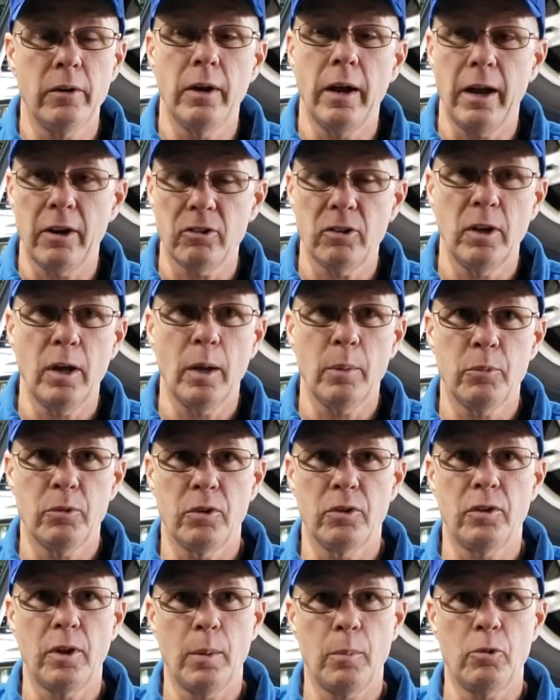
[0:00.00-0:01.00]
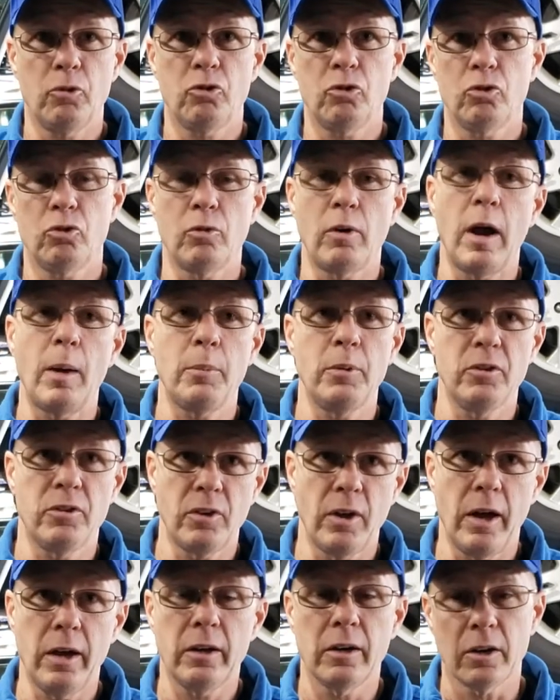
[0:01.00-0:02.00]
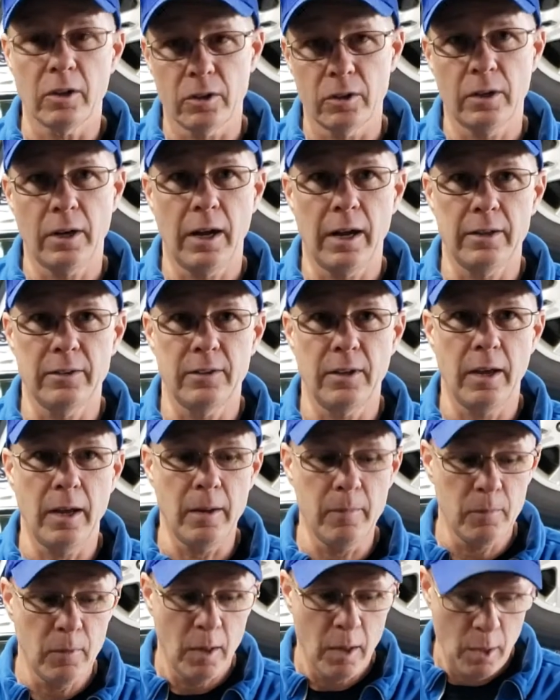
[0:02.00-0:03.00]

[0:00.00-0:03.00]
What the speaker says: and actually helps the temperature drop inside on a good hot day.